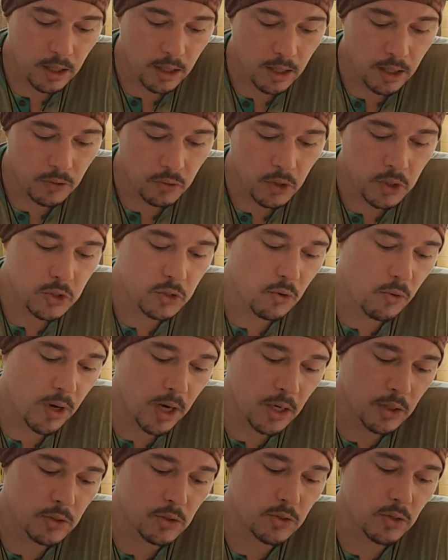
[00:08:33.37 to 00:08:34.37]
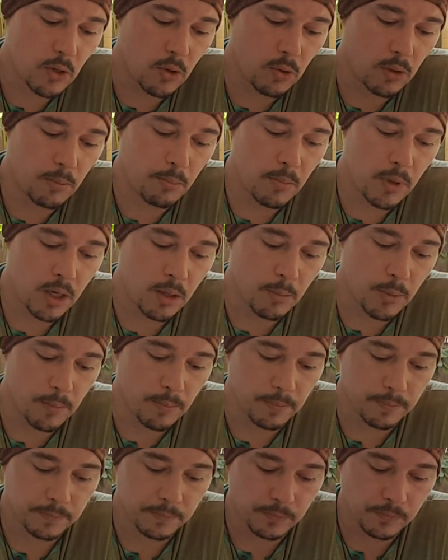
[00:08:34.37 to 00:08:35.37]
In this grand solar
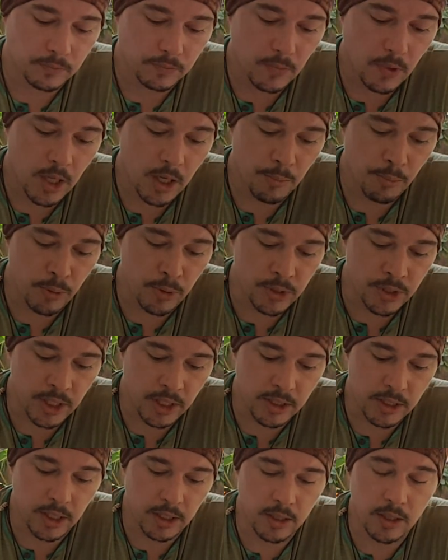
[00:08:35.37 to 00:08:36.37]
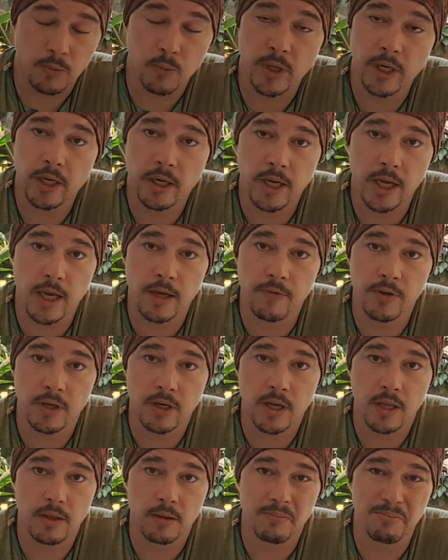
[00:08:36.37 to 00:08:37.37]
minimum, they're predicting that we're going to have
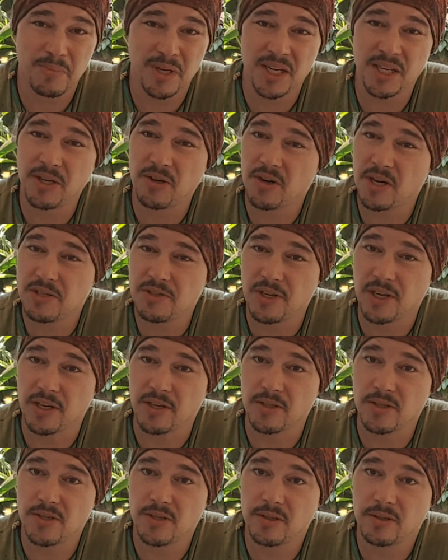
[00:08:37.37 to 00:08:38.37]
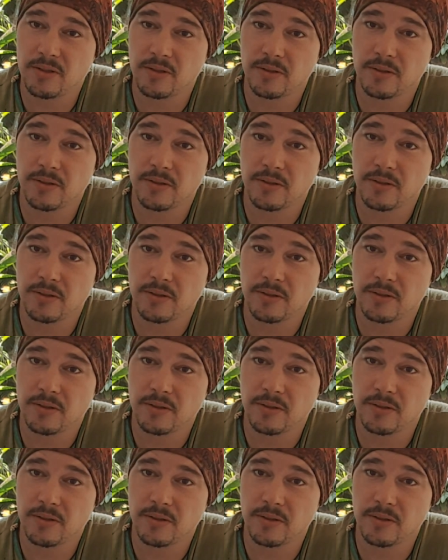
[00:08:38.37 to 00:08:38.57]
another mini ice age.